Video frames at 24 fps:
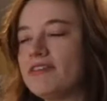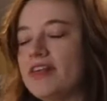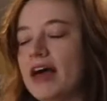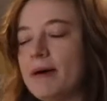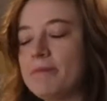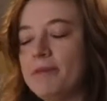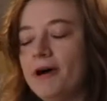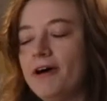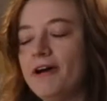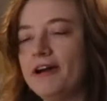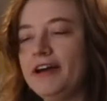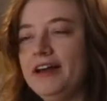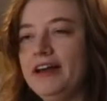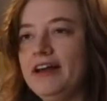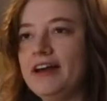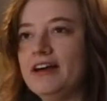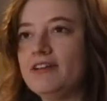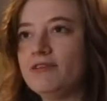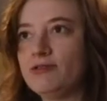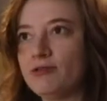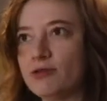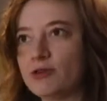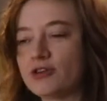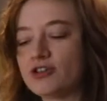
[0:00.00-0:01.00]
of that party,
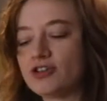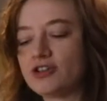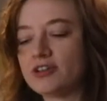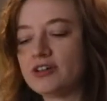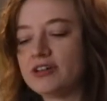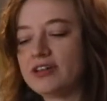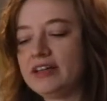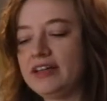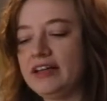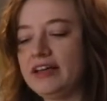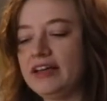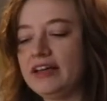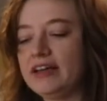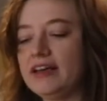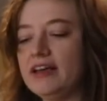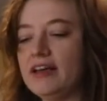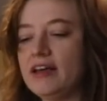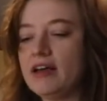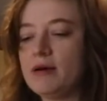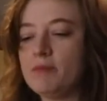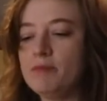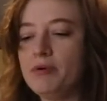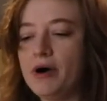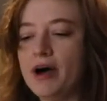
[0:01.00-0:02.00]
unfortunately,
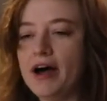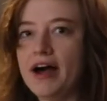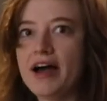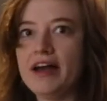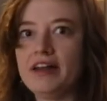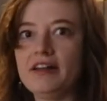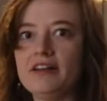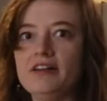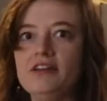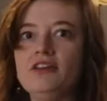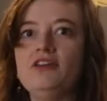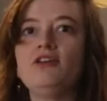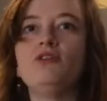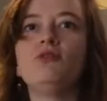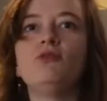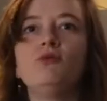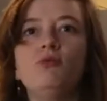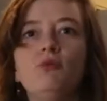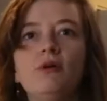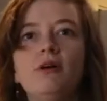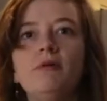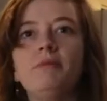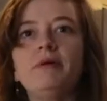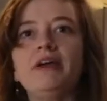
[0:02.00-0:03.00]
but you
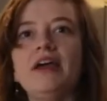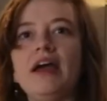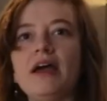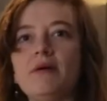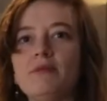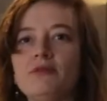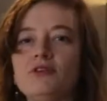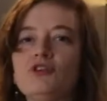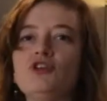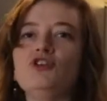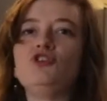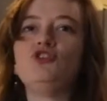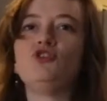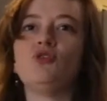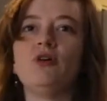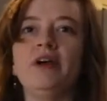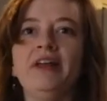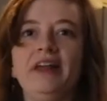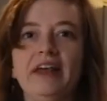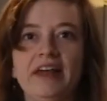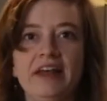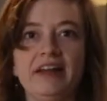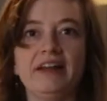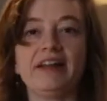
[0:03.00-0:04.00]
will be able to join
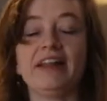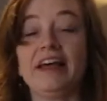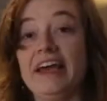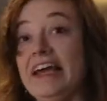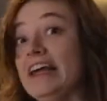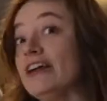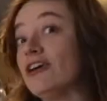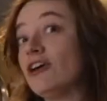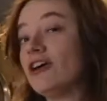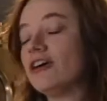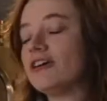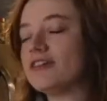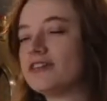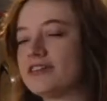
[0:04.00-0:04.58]
in later.